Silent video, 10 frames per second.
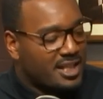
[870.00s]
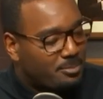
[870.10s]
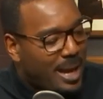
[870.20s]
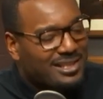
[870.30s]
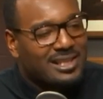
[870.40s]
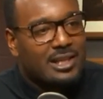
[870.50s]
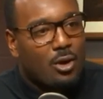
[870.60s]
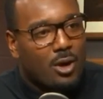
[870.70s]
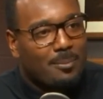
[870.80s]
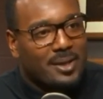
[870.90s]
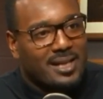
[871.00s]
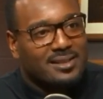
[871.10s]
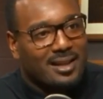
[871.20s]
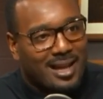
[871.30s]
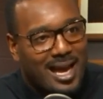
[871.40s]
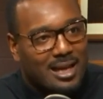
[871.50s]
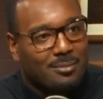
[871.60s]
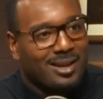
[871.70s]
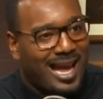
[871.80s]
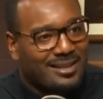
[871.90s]
especially going up against a
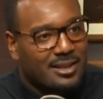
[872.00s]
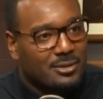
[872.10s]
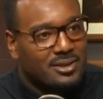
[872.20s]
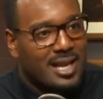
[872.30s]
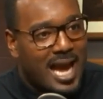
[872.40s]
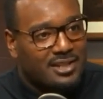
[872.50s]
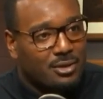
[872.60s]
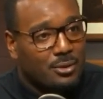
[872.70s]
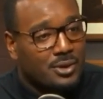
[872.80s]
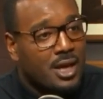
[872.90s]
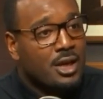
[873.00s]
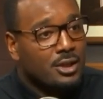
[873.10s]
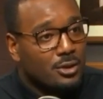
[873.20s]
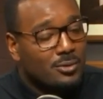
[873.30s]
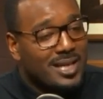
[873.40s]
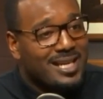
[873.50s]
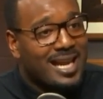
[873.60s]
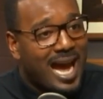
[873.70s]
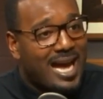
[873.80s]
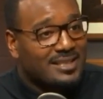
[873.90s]
lineup like the Houston Astros, you need
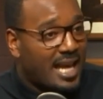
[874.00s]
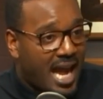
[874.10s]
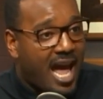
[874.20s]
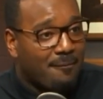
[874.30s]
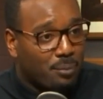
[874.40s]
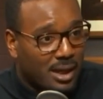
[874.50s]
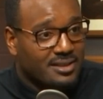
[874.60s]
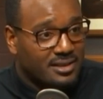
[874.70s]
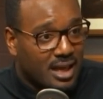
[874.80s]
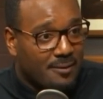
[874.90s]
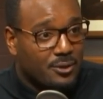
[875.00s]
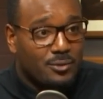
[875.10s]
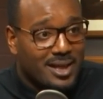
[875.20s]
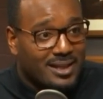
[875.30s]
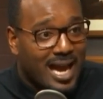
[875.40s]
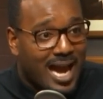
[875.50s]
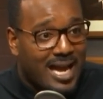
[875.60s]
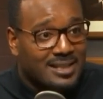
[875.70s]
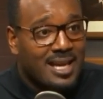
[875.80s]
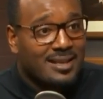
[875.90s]
guys that have plus stuff. You need
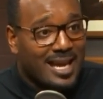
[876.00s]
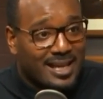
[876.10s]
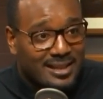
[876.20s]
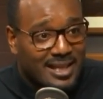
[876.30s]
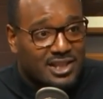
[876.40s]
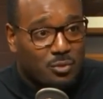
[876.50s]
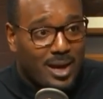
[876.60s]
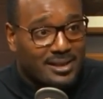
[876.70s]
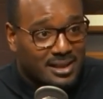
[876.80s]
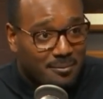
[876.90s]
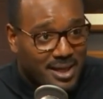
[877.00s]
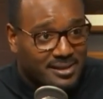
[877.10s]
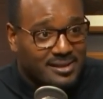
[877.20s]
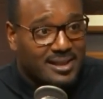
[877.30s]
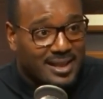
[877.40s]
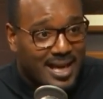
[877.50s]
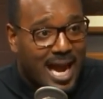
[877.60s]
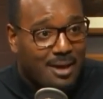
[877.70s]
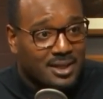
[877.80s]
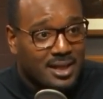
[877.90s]
guys that can get swings and misses and get
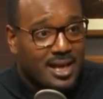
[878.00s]
outs.